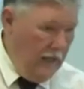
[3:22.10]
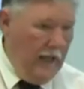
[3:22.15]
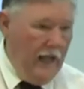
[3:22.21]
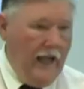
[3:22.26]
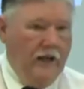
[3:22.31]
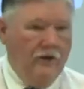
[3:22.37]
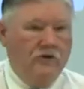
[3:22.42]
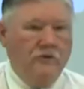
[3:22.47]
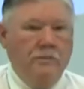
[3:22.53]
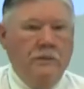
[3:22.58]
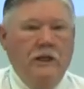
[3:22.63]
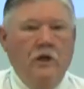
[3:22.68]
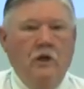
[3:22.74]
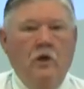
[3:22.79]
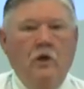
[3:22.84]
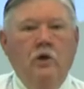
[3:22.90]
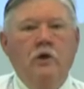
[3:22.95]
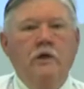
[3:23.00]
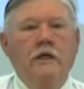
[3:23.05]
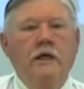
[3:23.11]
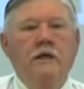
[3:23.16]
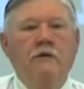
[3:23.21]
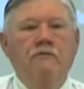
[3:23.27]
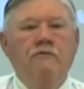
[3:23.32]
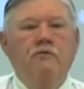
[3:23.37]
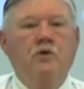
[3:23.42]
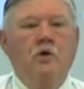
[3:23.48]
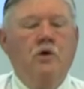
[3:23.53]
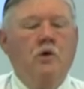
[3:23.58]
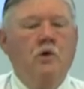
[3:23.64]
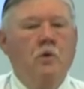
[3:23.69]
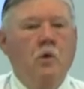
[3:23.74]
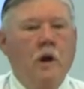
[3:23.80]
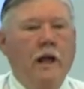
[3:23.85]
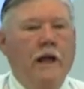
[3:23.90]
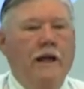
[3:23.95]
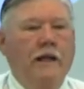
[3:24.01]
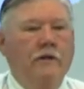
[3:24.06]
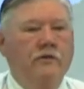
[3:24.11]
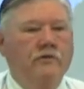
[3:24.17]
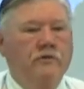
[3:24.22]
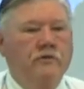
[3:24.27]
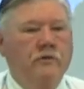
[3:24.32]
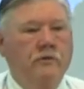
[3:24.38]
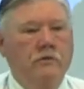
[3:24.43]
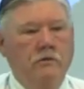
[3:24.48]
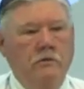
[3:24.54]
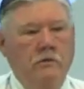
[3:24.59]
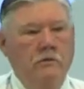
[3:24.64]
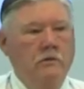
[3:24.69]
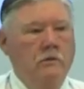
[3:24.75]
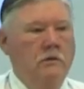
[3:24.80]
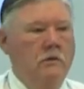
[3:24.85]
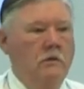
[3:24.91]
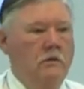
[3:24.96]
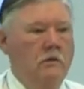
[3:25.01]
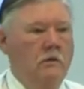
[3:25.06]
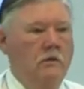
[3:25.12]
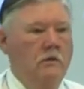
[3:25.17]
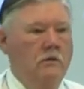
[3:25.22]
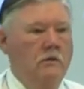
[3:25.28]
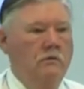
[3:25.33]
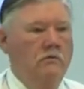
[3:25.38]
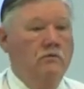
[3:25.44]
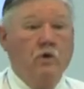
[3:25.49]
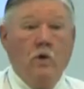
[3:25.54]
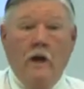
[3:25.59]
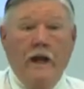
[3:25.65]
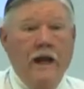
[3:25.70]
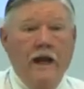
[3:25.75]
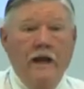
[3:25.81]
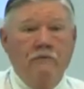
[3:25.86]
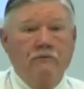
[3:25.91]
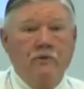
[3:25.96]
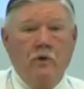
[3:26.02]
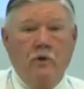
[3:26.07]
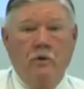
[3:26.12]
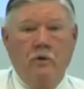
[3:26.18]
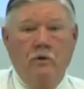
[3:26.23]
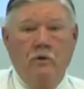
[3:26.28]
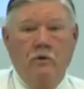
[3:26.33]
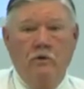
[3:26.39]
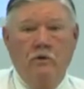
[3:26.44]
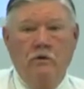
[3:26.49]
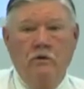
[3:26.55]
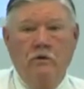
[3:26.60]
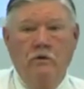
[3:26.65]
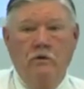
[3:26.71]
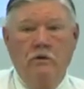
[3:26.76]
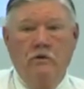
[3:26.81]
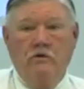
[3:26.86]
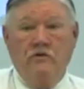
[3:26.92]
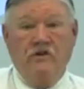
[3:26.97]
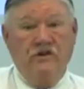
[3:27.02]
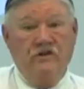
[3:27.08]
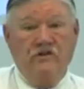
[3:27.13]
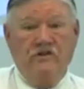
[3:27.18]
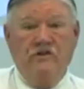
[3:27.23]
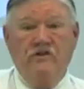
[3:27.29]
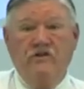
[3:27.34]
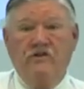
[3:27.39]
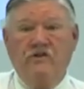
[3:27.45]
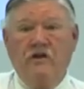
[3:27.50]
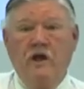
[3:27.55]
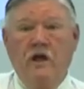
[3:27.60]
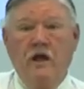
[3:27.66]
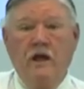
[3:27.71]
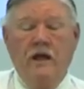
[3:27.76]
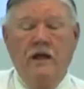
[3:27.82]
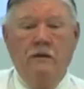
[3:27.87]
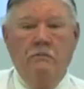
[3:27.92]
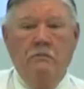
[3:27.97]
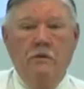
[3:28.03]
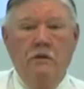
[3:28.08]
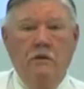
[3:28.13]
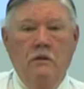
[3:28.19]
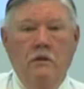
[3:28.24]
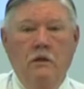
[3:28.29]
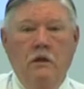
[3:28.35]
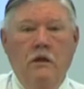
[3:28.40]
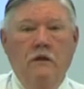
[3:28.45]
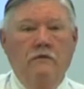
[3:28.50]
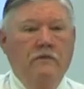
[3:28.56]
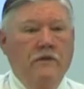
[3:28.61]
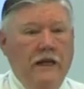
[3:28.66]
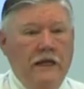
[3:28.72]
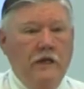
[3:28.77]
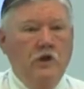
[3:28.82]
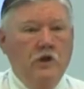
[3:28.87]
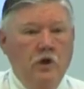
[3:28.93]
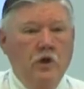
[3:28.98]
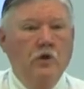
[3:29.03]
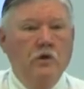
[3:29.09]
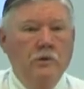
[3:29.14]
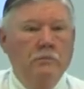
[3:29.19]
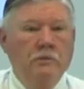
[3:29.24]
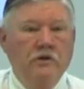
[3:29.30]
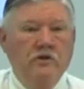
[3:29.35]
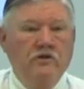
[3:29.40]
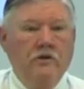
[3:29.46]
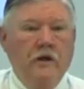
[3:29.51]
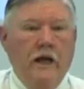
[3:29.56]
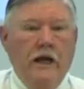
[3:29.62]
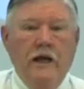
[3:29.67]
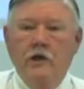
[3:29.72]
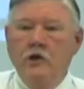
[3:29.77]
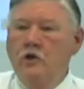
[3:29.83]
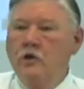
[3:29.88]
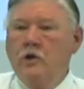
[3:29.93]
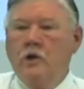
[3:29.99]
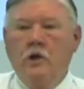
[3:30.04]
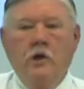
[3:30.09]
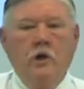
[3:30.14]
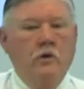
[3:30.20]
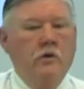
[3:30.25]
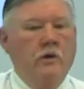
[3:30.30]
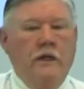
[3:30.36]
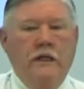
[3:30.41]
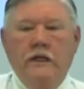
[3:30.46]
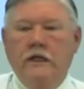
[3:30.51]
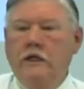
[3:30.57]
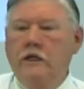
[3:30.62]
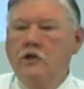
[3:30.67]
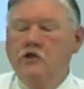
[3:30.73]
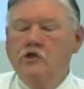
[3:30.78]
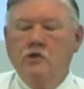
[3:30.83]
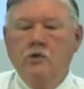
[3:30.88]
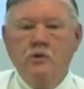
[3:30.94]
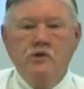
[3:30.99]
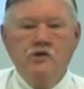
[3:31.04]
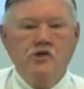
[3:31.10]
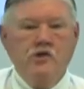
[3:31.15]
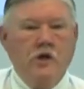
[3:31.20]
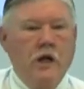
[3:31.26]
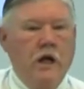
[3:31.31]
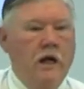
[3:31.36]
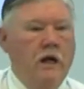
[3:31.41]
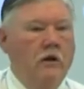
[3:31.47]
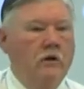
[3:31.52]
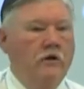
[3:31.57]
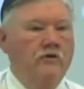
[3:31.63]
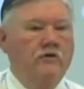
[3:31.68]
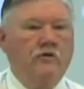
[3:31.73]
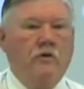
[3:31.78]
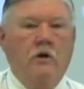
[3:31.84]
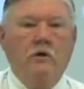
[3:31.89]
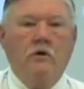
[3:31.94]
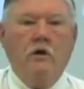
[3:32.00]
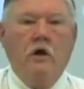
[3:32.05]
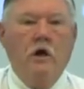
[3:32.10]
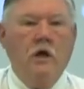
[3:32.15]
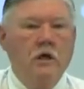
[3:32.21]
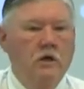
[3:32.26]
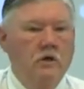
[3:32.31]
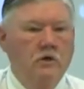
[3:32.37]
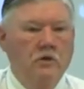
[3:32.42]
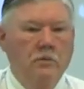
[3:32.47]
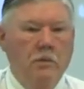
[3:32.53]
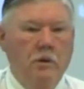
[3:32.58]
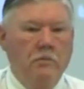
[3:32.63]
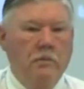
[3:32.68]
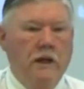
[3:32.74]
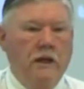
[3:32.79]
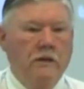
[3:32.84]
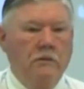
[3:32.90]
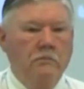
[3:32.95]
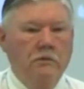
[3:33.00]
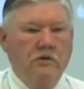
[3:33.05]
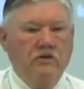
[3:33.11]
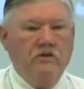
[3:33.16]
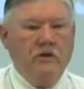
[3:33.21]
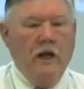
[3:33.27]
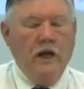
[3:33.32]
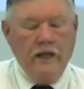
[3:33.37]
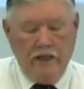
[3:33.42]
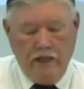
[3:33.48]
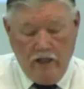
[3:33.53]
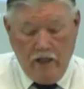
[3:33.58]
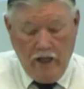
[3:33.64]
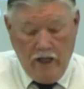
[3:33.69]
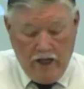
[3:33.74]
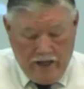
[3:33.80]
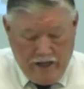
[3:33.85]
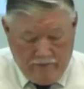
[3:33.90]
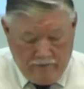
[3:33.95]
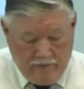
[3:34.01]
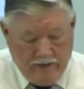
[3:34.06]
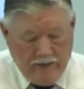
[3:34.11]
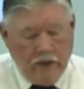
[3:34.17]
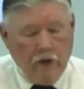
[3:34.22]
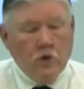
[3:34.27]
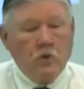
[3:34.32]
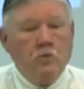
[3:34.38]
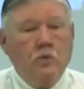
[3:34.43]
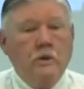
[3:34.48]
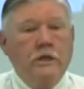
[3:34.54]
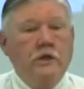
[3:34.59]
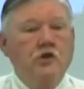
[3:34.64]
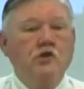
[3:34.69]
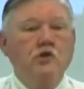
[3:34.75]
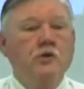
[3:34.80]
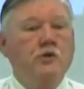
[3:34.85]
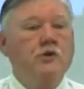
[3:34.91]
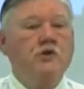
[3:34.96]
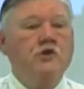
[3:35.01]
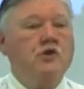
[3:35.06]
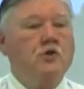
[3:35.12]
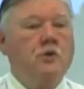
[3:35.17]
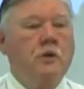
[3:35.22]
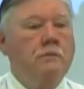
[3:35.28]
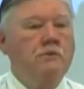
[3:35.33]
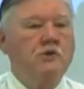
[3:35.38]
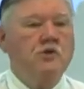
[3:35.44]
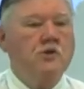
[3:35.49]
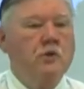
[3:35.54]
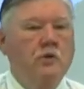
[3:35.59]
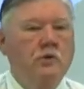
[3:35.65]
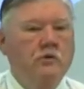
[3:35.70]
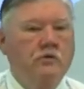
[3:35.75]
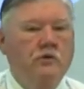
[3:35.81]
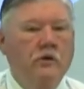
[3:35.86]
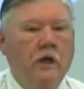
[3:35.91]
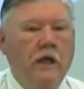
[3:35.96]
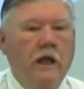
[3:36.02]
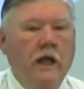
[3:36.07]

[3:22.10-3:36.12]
has been looking for Christ forever since this time. They knew the Messiah. You could go to any Jewish child and start talking to them about the Messiah, and they could read you the scriptures.